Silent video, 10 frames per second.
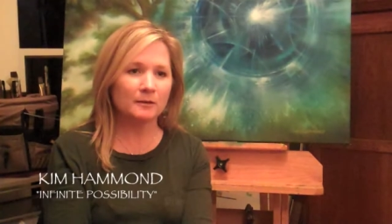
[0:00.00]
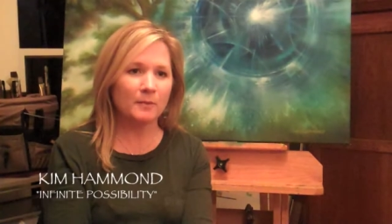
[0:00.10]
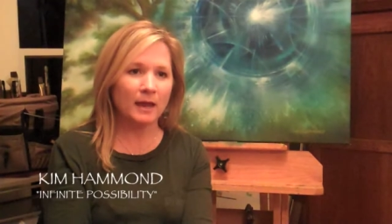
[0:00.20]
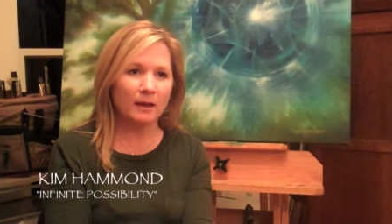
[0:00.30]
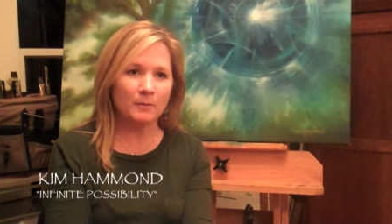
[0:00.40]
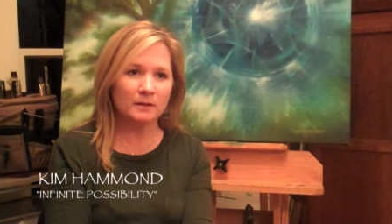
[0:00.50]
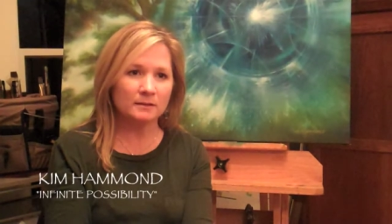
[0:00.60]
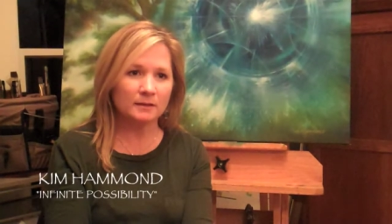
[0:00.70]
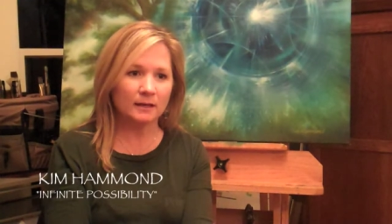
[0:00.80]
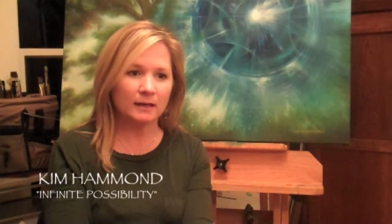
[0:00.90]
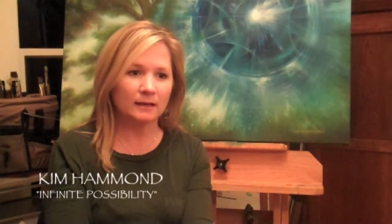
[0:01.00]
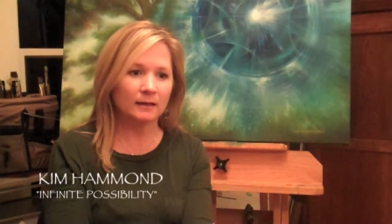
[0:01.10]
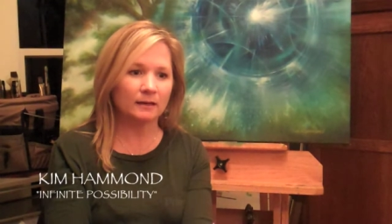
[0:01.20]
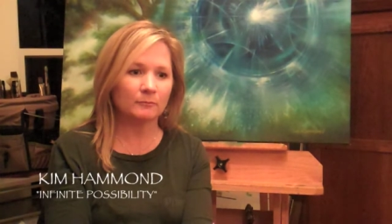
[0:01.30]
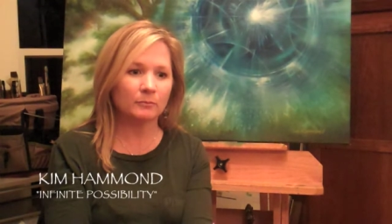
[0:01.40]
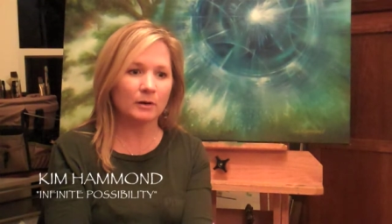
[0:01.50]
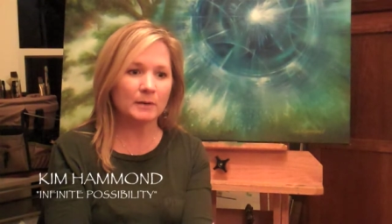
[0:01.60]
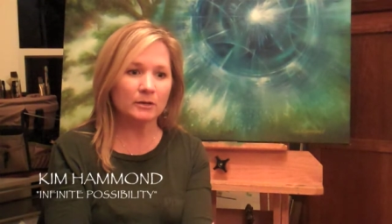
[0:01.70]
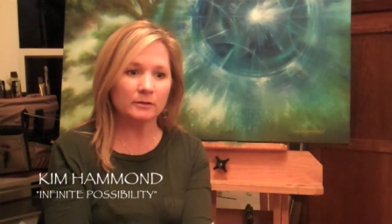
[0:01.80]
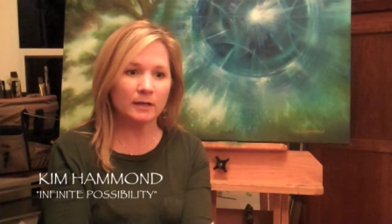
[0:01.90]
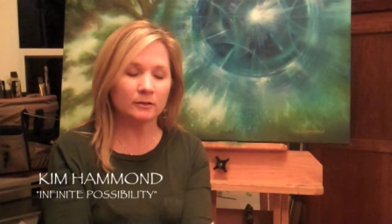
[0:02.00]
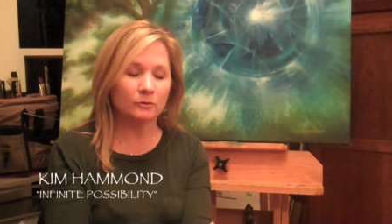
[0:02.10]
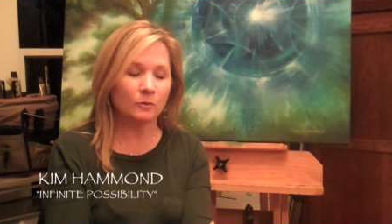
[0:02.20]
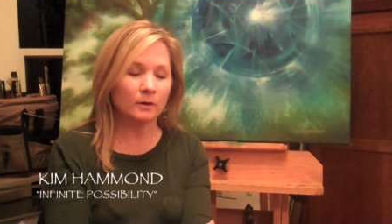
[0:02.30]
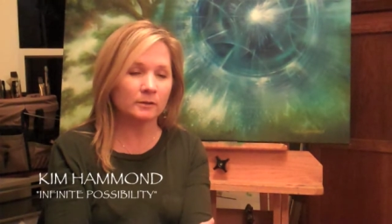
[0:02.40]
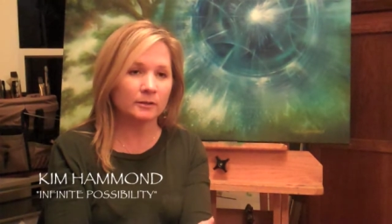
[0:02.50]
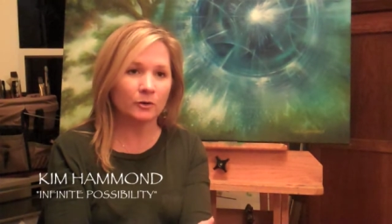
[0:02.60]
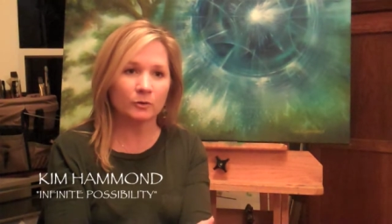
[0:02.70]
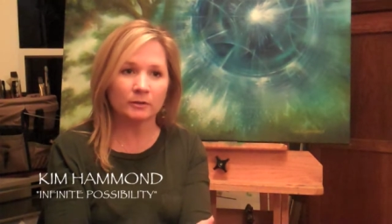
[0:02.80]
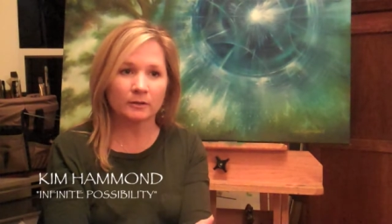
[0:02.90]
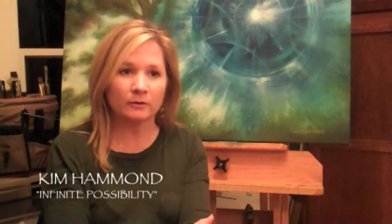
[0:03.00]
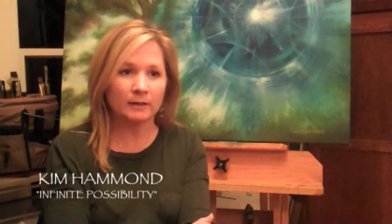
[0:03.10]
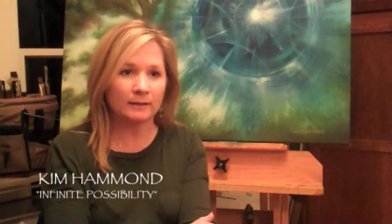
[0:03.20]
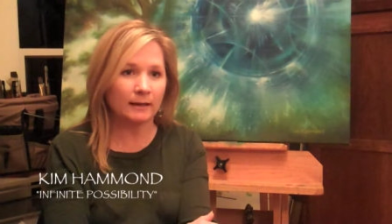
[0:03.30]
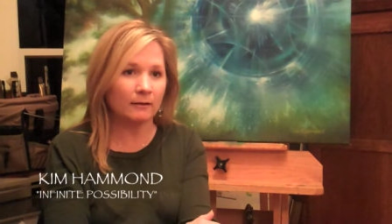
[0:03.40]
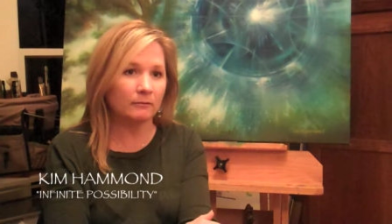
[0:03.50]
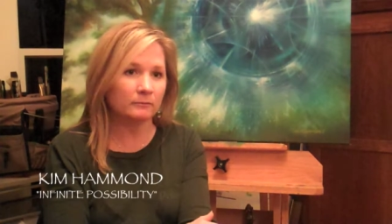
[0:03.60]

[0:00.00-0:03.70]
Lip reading: Hammond, and primarily I do oil and acrylic right now.